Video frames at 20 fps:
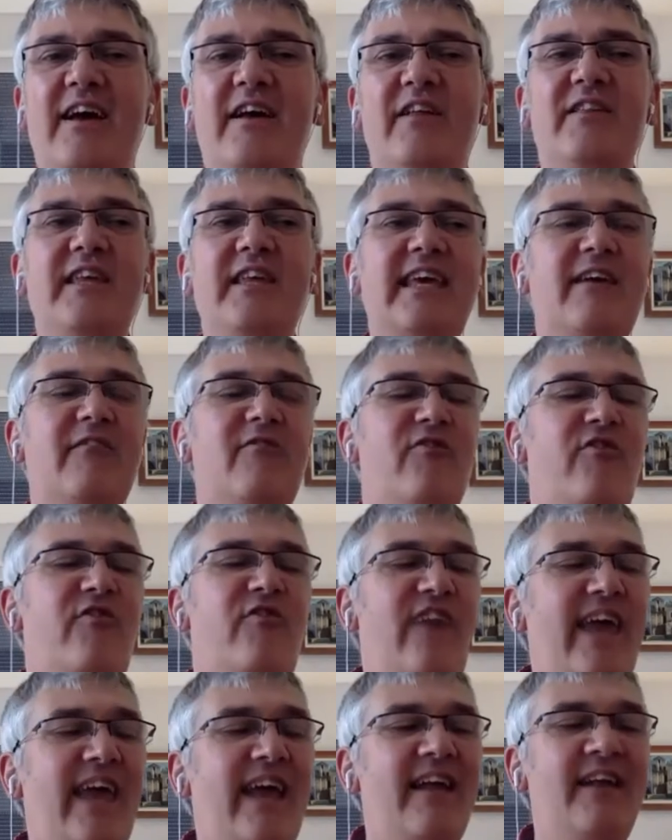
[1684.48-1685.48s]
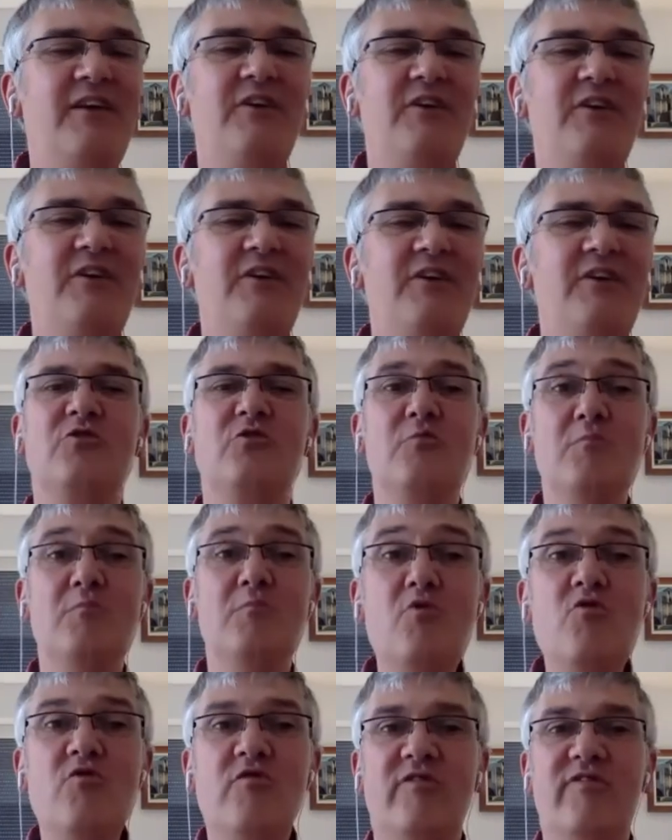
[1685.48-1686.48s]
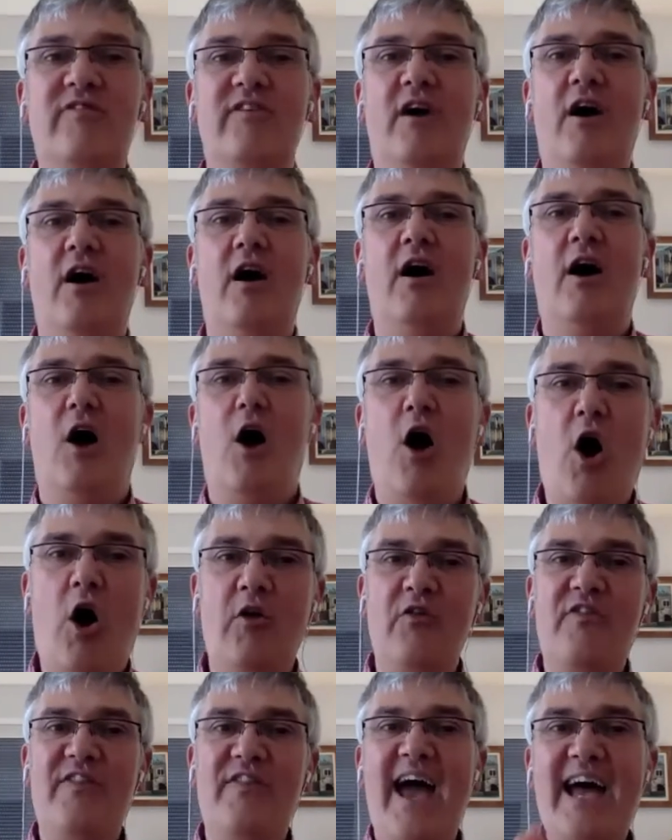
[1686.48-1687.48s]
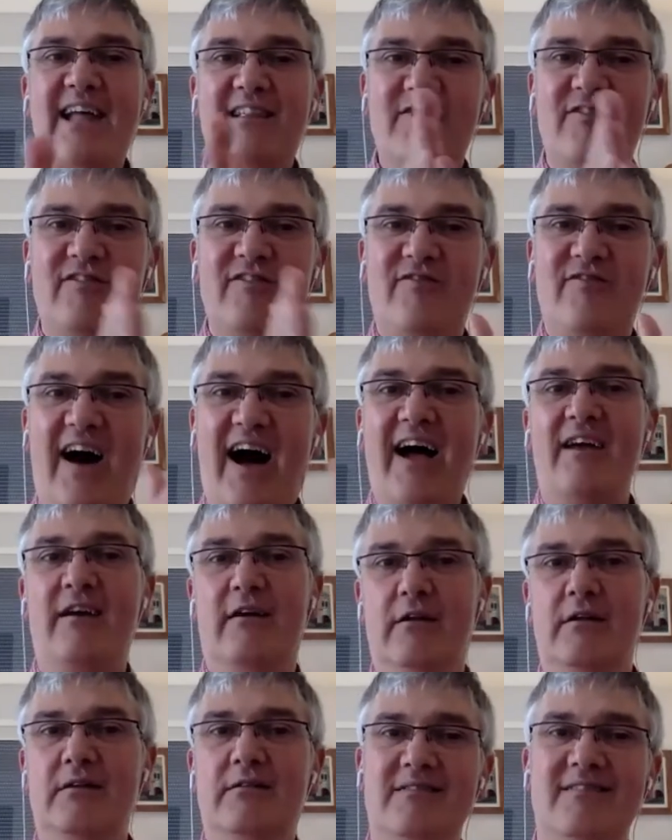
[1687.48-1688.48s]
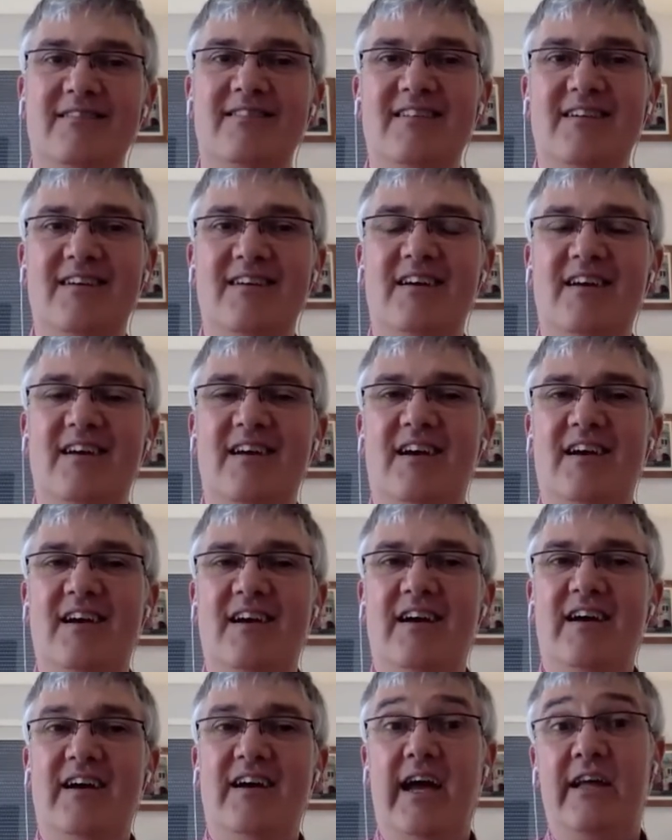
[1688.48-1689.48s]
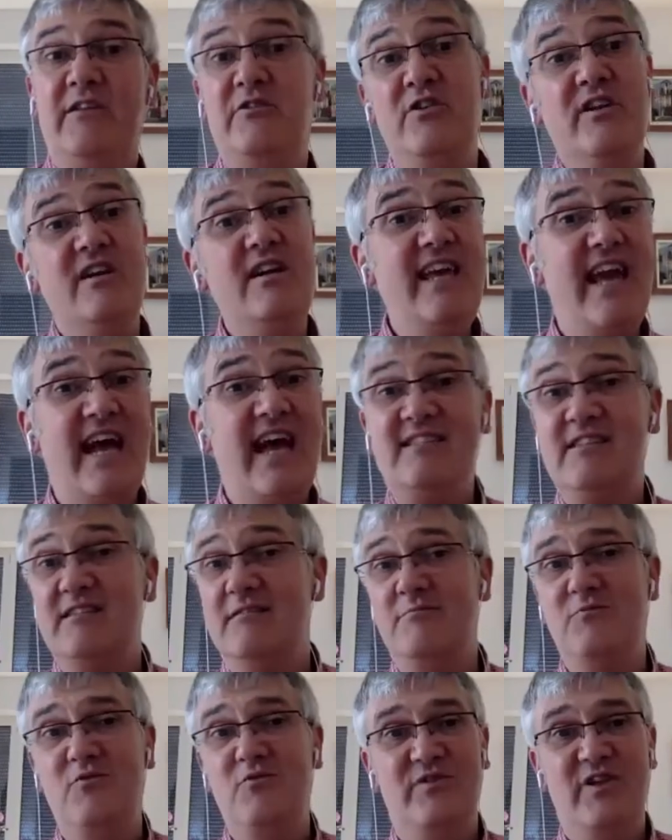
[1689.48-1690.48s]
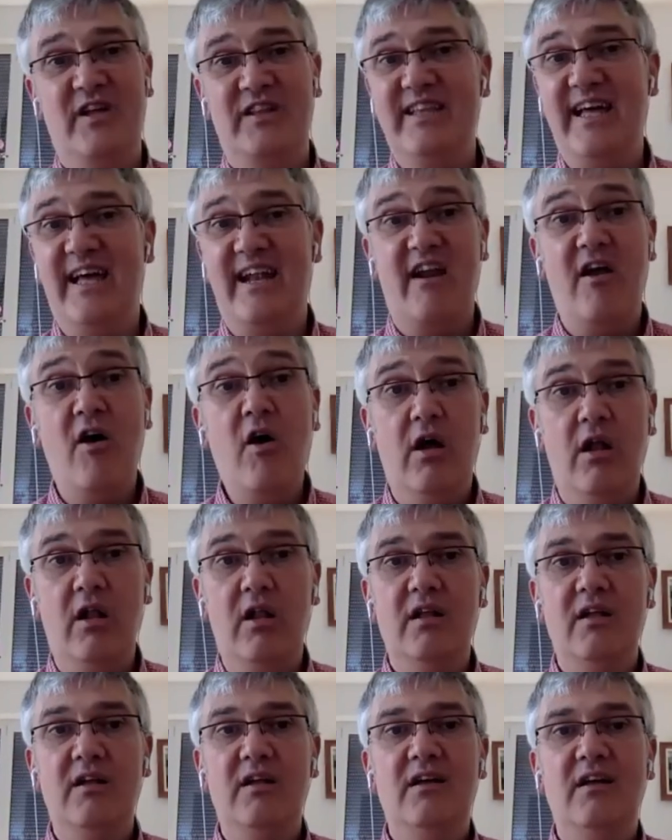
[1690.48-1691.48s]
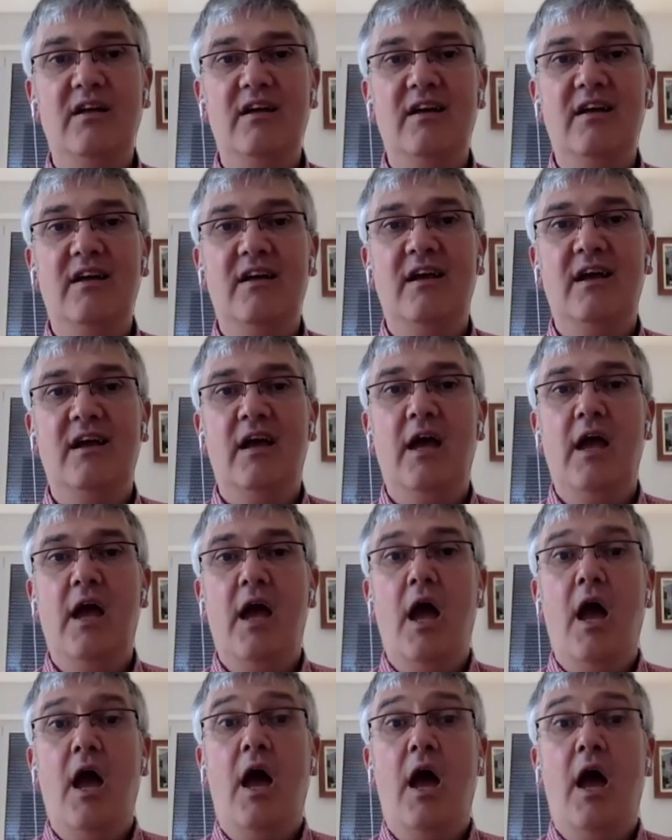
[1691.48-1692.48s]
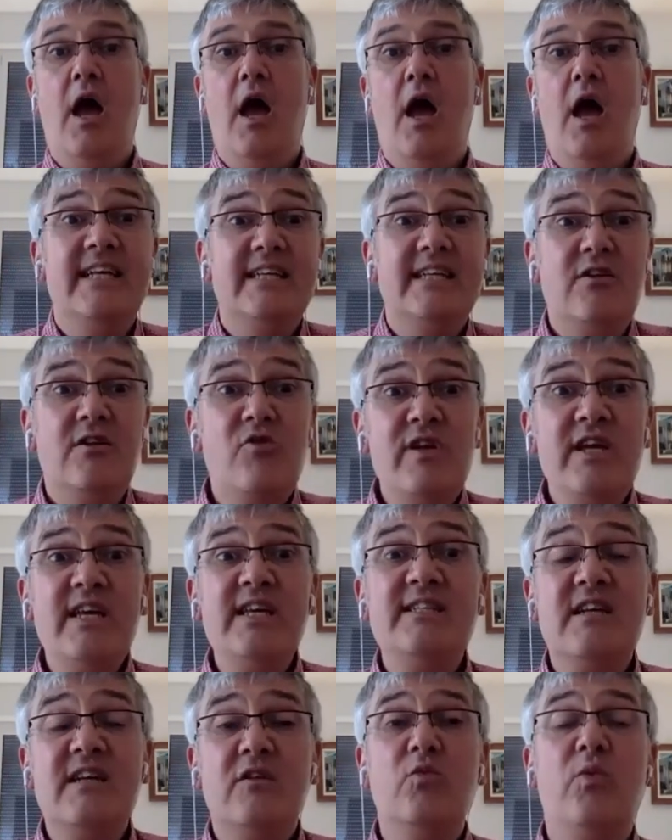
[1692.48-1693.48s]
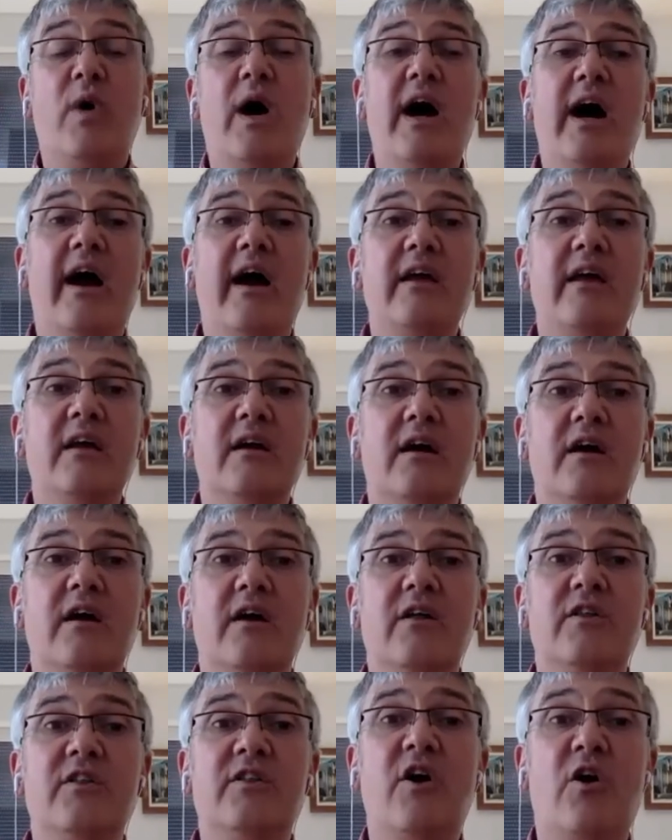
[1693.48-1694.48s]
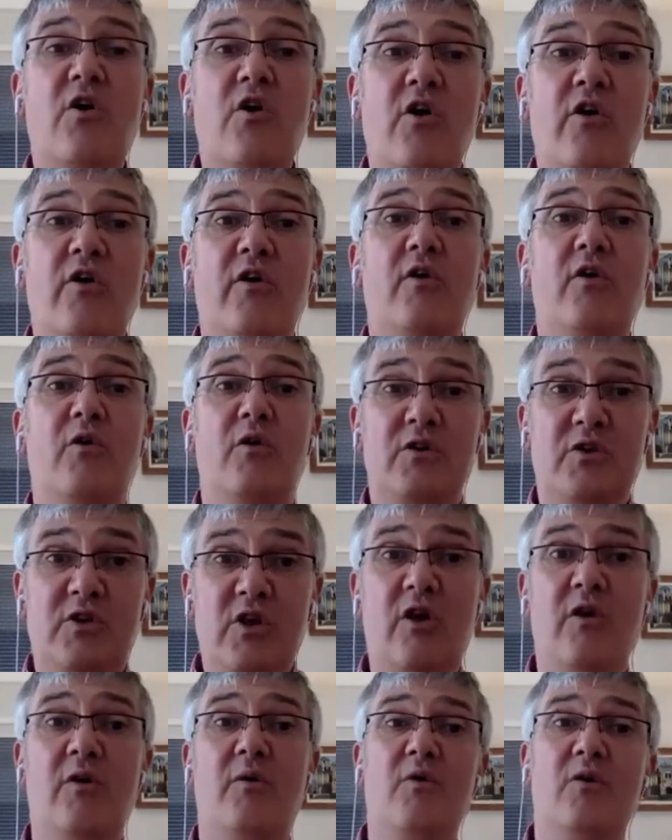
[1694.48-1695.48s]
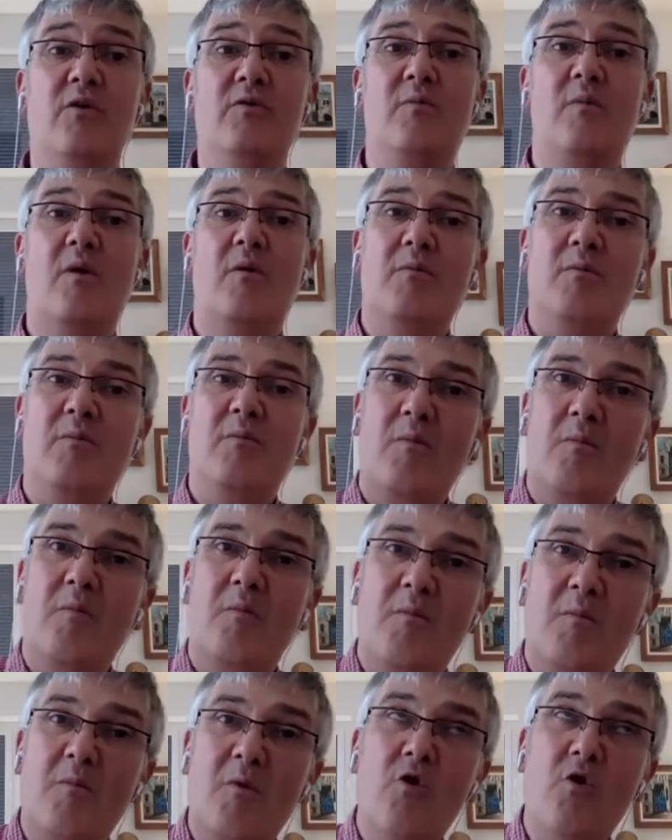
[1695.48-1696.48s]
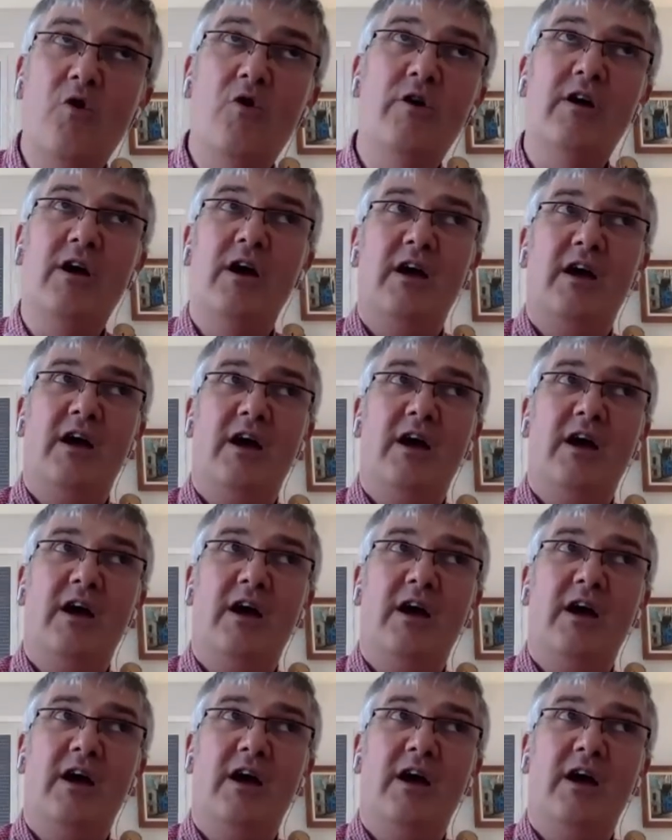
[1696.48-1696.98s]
the failure to move on that file, and he really hasn't moved on that at all, is the reason why the more